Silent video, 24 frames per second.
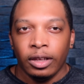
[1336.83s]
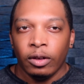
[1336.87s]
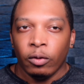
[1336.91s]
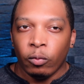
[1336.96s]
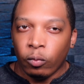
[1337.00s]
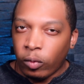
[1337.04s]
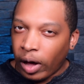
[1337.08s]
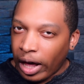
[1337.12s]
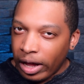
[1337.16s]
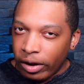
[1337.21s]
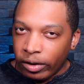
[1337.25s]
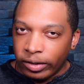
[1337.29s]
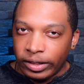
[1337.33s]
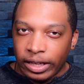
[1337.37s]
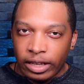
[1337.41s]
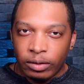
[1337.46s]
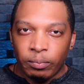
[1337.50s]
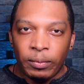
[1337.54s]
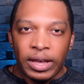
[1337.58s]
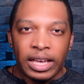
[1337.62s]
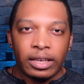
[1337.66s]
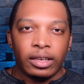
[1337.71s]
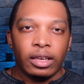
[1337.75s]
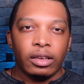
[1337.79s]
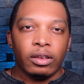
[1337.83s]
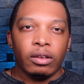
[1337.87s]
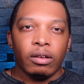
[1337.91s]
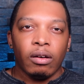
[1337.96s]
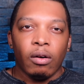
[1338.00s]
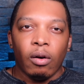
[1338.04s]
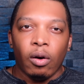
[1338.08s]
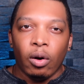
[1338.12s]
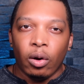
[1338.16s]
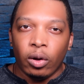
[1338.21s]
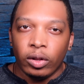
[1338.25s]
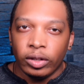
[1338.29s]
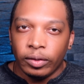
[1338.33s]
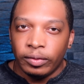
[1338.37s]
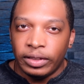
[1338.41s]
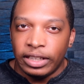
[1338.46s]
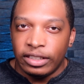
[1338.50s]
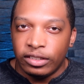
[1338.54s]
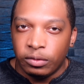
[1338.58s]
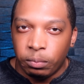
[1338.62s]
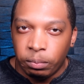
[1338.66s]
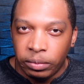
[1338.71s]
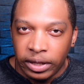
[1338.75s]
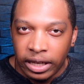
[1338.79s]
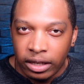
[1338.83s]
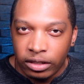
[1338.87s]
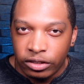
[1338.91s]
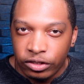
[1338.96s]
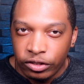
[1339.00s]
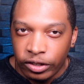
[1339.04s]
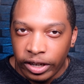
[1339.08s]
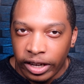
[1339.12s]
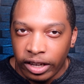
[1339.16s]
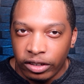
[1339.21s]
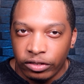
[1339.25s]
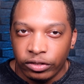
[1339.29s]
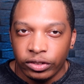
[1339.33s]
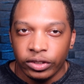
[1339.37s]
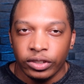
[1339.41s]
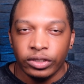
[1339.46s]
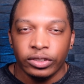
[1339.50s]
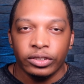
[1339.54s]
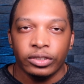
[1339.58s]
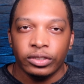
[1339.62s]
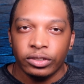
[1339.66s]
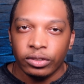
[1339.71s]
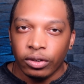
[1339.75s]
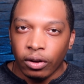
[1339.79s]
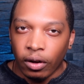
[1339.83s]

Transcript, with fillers: Why are they making all of these big changes